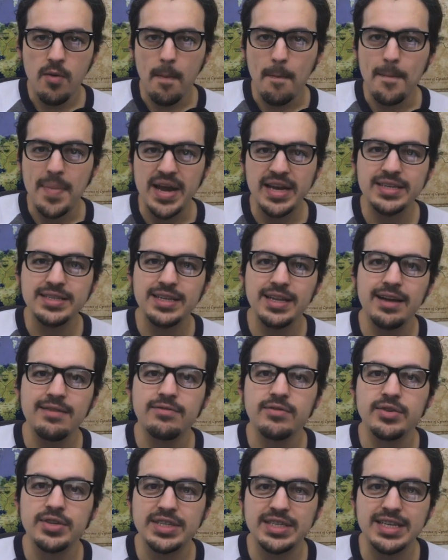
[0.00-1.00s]
base
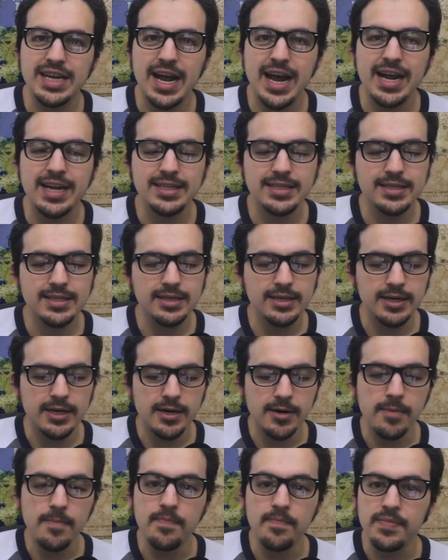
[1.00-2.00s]
level stats,
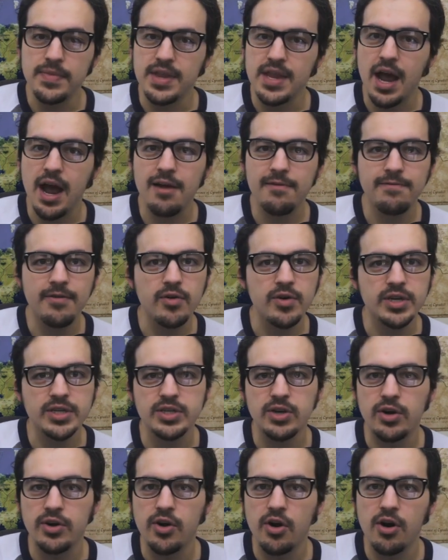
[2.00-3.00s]
not focused
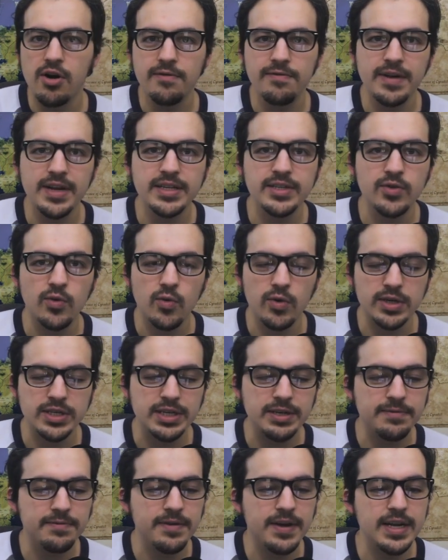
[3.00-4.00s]
on offense or
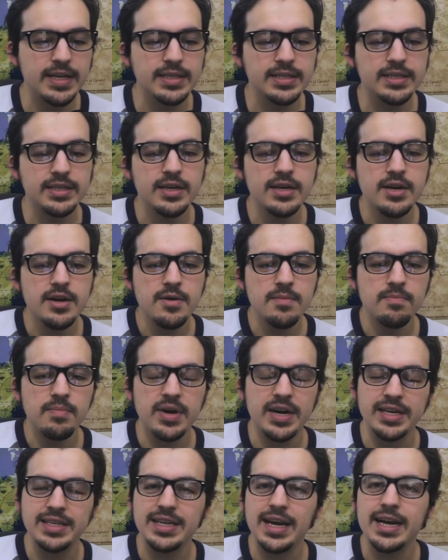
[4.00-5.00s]
defense,
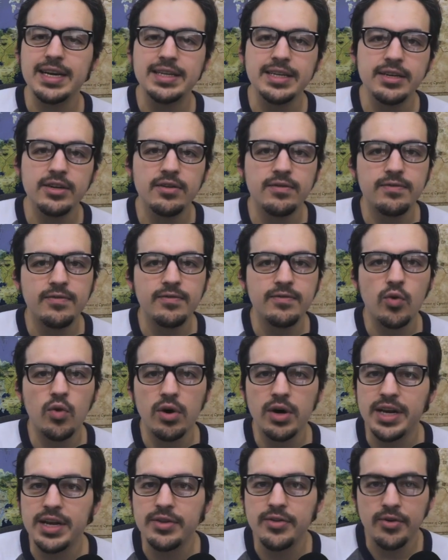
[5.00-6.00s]
but it's ideal for
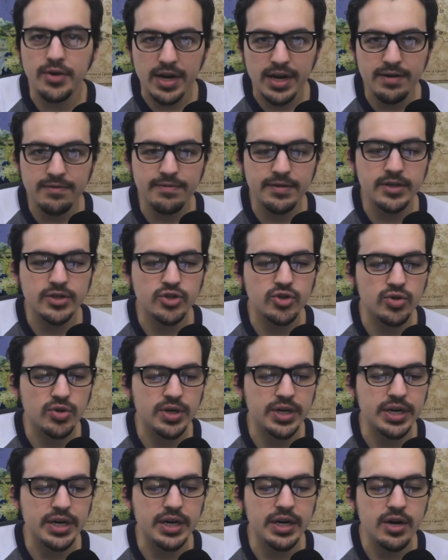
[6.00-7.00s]
either
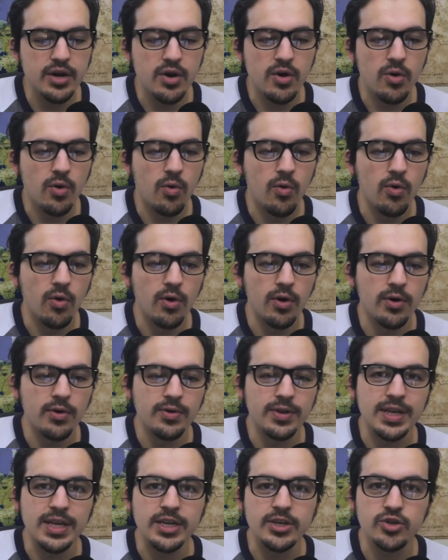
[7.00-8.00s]
infantry or
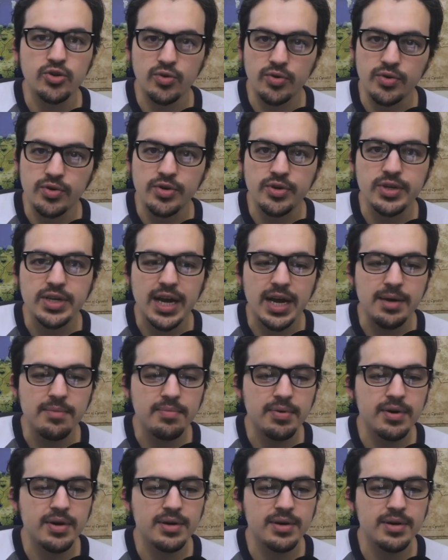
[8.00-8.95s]
the true new type